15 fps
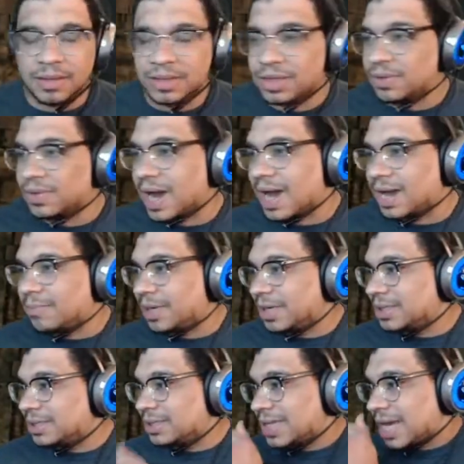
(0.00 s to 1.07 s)
You gotta be
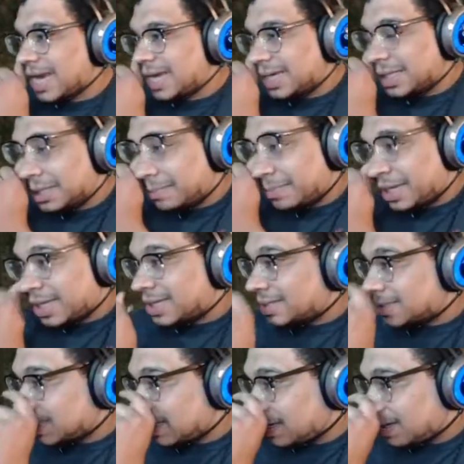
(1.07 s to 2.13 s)
taking the
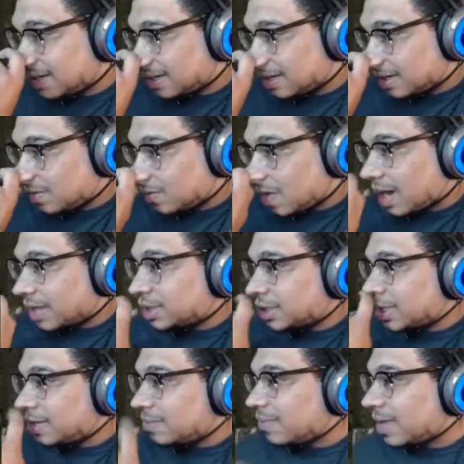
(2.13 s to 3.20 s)
piss. Gonna watch
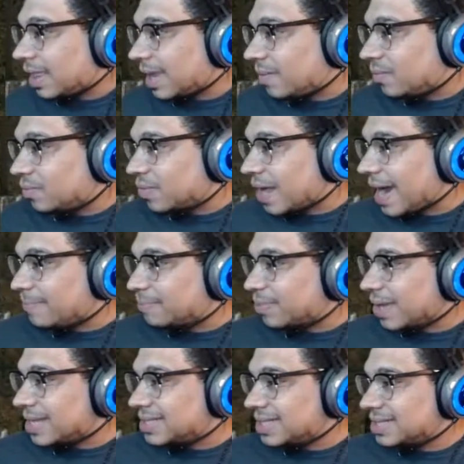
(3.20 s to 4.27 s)
you while I wrap
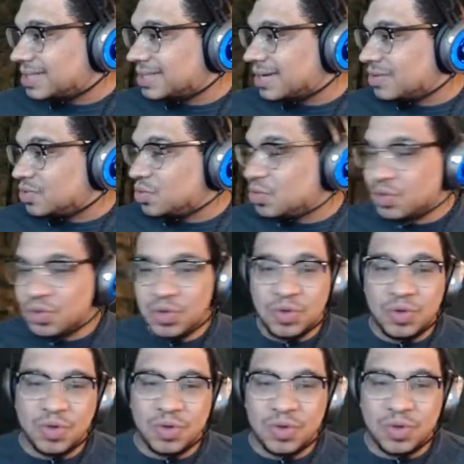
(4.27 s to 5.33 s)
presents.
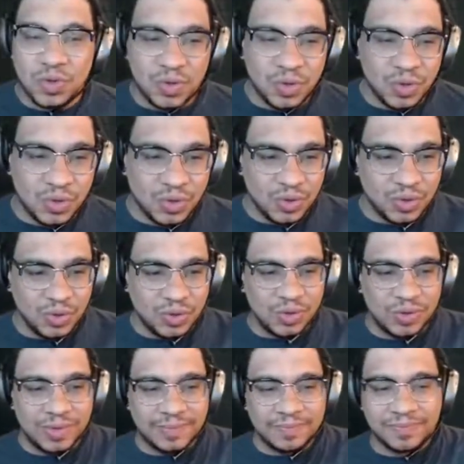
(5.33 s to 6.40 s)
Ooh.
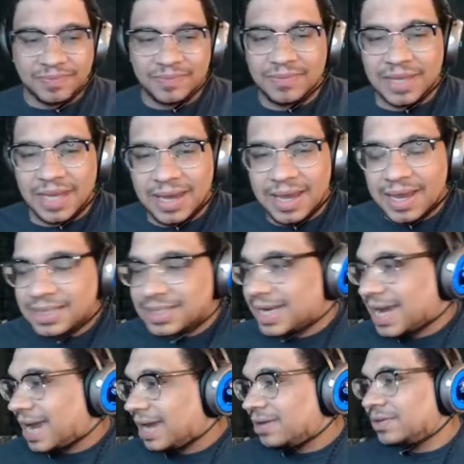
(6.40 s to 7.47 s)

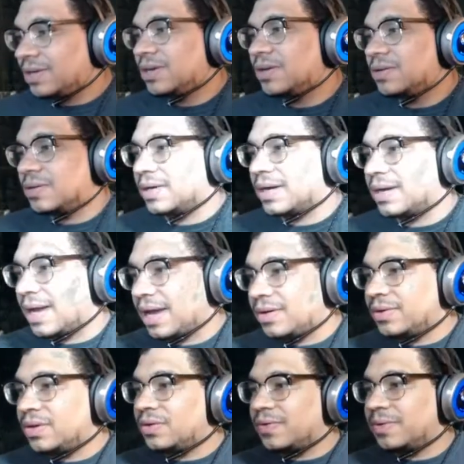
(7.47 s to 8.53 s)
See, I don't know. I don't
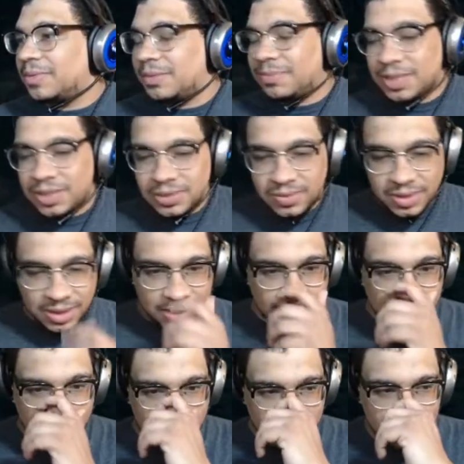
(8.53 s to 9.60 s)
know if I'm gonna be
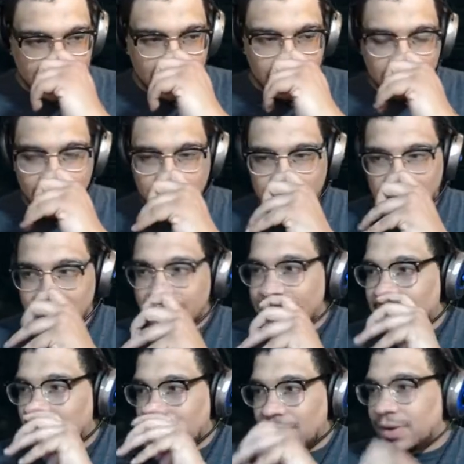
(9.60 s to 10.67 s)
doing a big, big,
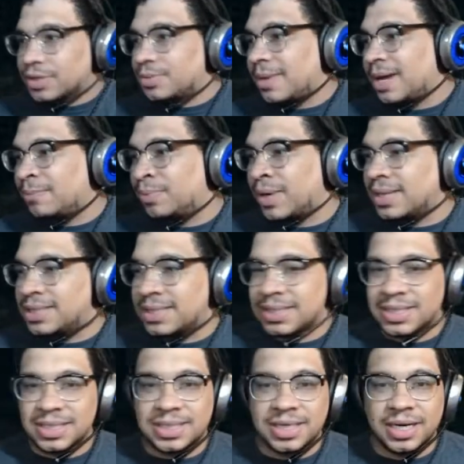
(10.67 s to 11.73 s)
large amount of presents
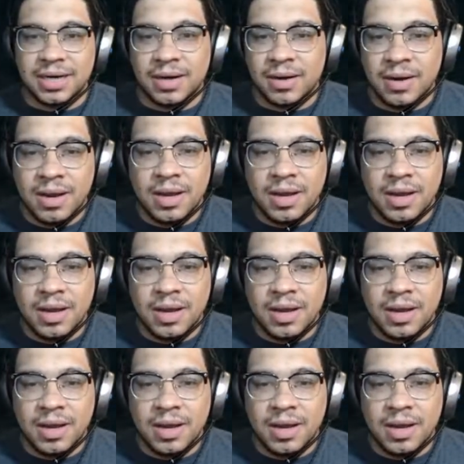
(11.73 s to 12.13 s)
this year.